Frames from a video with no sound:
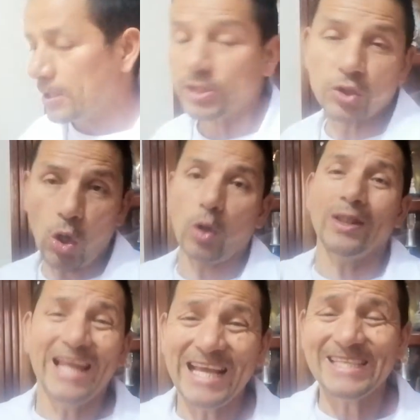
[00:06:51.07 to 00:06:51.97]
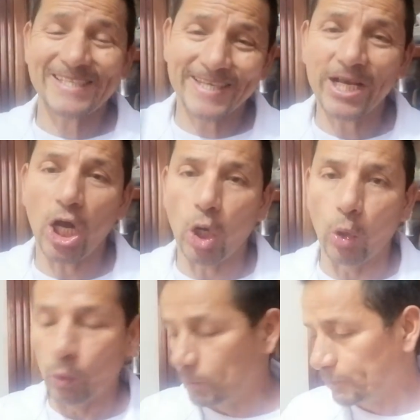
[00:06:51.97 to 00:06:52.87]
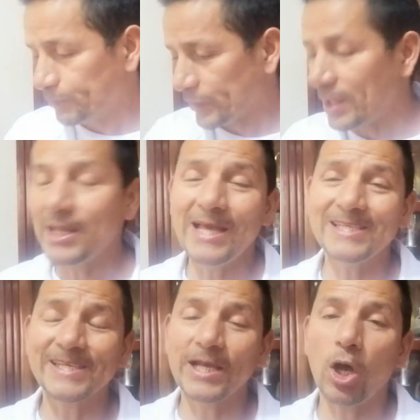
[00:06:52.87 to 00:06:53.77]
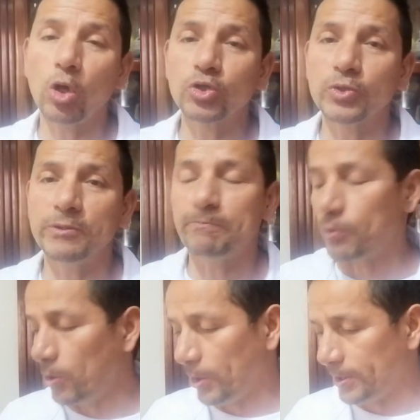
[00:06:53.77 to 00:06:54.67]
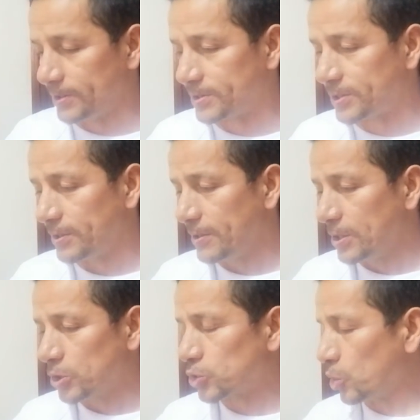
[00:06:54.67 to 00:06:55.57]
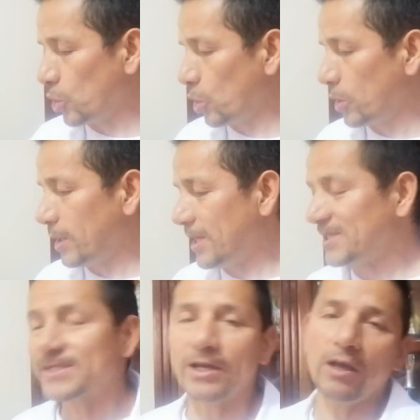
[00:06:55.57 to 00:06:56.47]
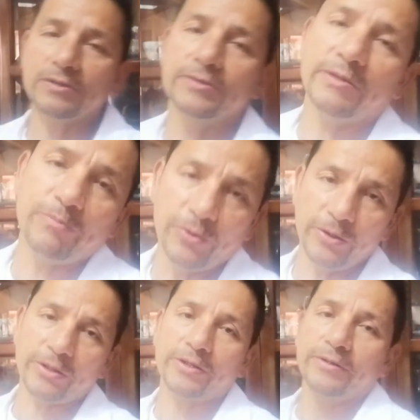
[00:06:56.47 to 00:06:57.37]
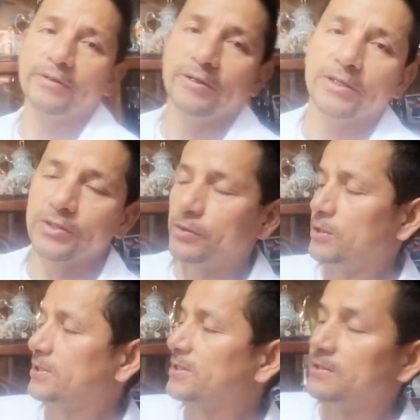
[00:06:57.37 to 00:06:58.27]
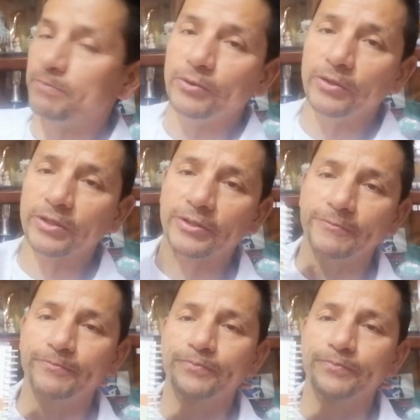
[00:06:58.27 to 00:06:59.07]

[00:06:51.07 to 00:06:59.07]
So let's go to the point. So let's go to the book. So this is the book.